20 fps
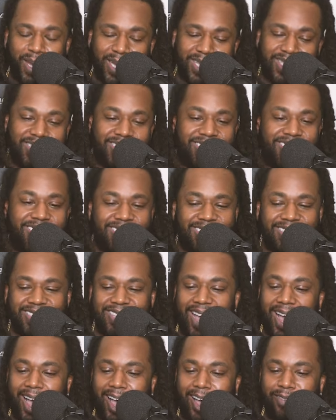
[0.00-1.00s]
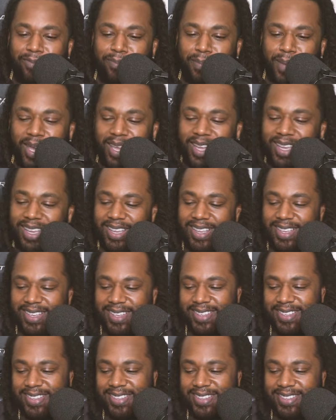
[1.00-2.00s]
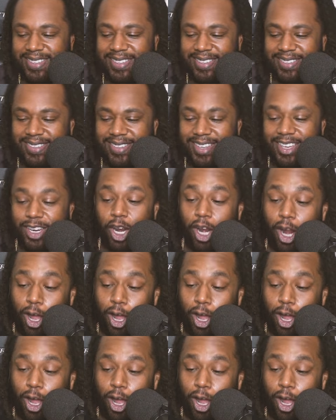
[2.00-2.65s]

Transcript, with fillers: best decisions i've made in a